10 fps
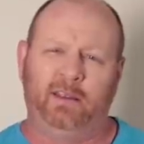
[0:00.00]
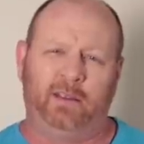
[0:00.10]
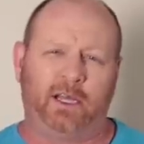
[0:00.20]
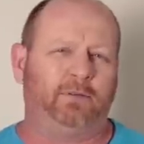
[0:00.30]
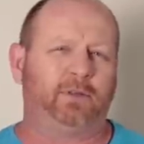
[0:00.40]

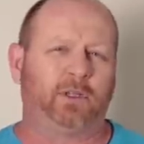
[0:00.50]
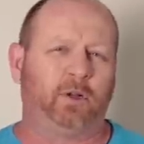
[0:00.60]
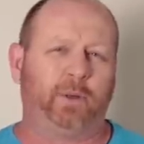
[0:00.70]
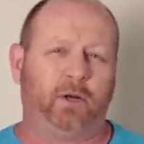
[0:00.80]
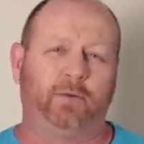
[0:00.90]
The cover's a
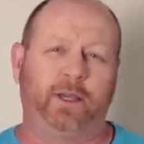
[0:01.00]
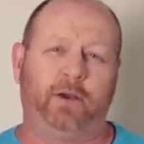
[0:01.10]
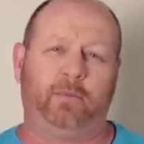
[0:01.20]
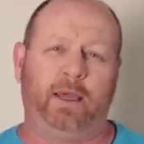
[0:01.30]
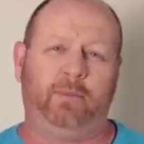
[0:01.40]
little bit
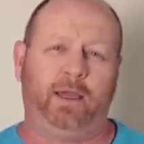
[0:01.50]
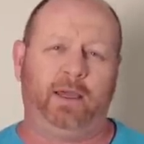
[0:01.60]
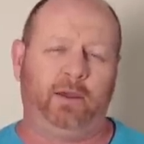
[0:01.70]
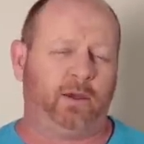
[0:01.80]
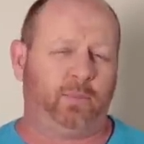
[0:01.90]
overkill
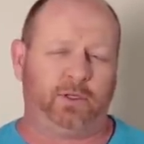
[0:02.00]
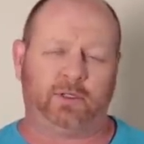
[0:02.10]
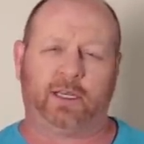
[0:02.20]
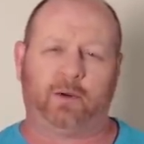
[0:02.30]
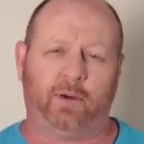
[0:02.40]
maybe. You could put
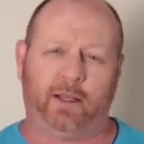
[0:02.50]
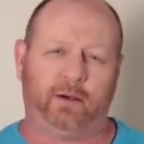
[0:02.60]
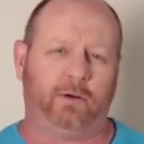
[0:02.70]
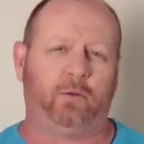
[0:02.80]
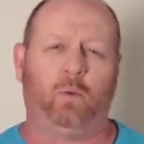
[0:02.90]
just like a
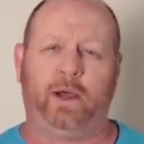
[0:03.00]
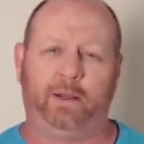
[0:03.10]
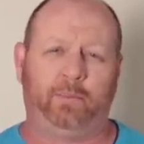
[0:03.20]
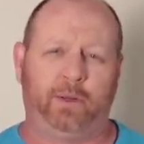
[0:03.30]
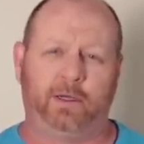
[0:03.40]
regular
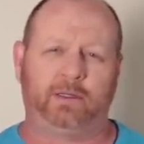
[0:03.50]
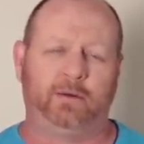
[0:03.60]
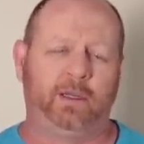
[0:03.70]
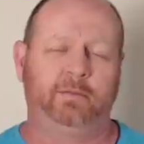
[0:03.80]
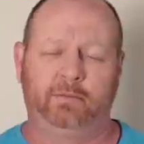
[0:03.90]
white
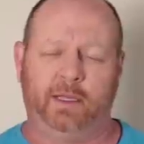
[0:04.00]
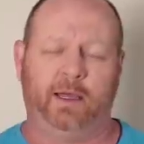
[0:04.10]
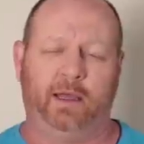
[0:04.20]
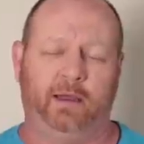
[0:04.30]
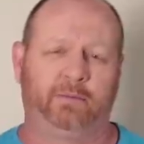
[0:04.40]
plug
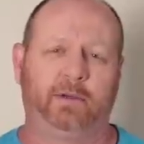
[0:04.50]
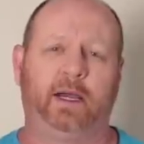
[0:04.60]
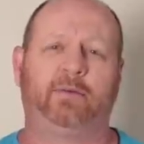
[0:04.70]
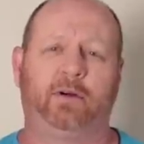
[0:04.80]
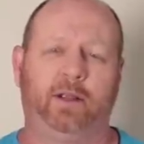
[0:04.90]
uh,
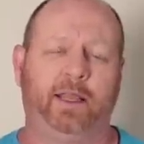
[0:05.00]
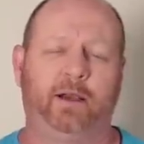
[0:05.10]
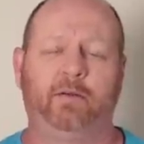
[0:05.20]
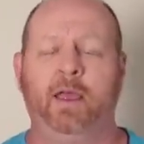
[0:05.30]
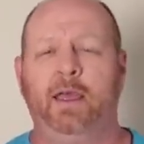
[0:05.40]
cover on
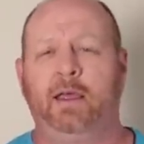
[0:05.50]
there